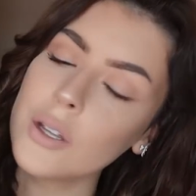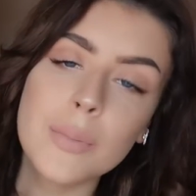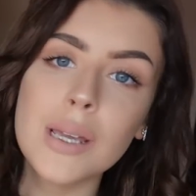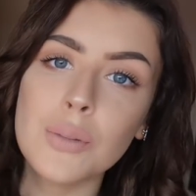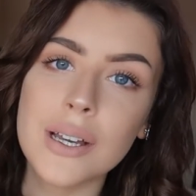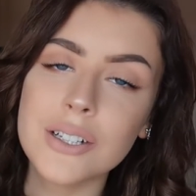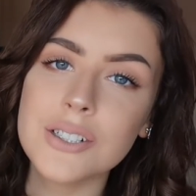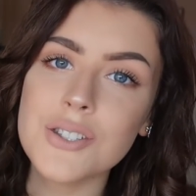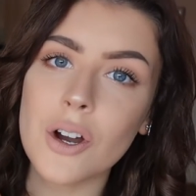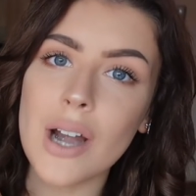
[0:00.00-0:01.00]
of their main
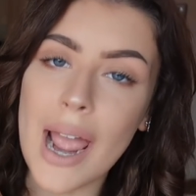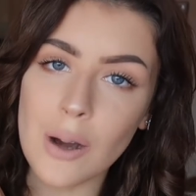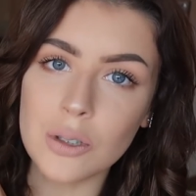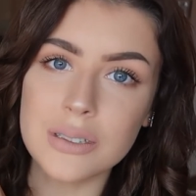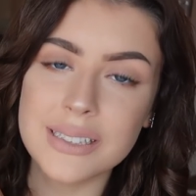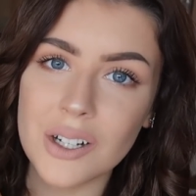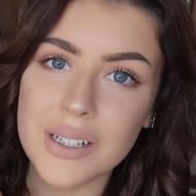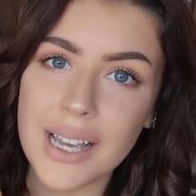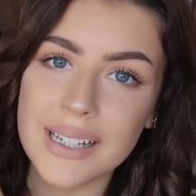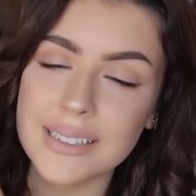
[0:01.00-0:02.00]
predators are owls,
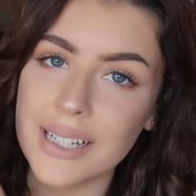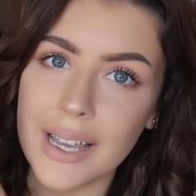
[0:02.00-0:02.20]
okay?